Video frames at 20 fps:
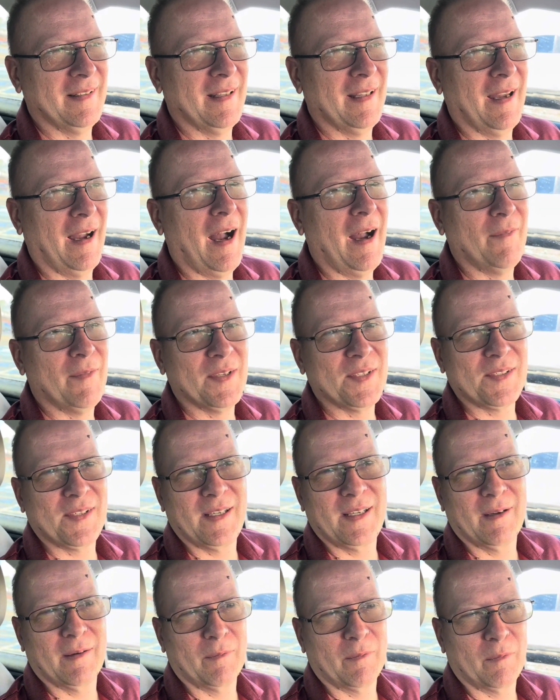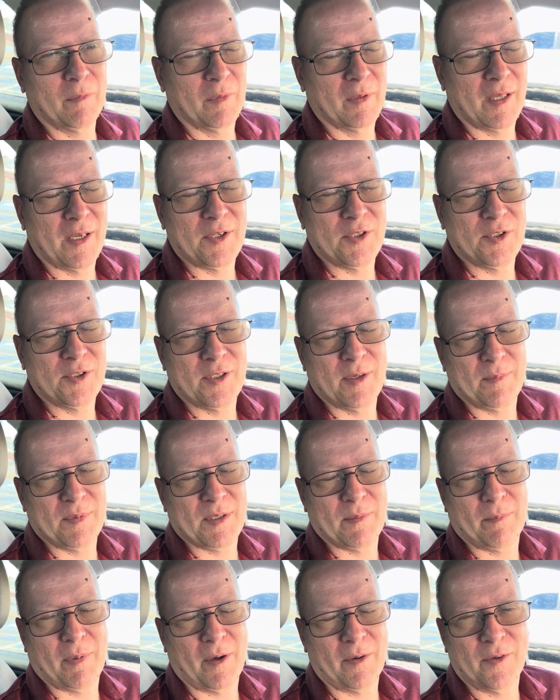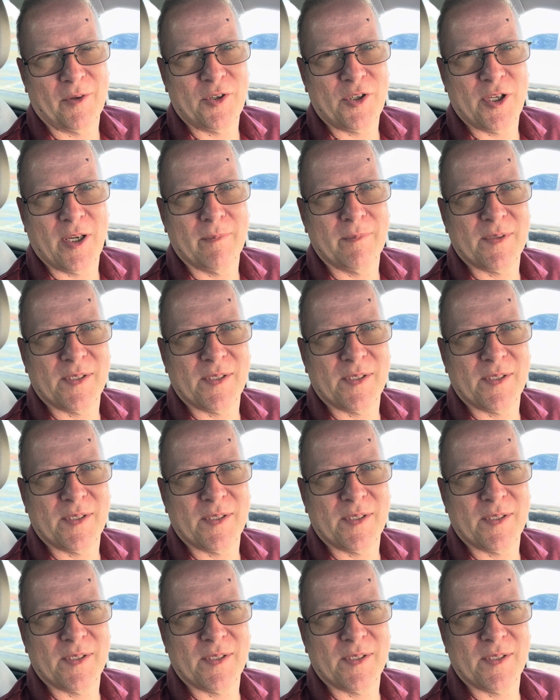Obviously, a relationship is a partnership. So.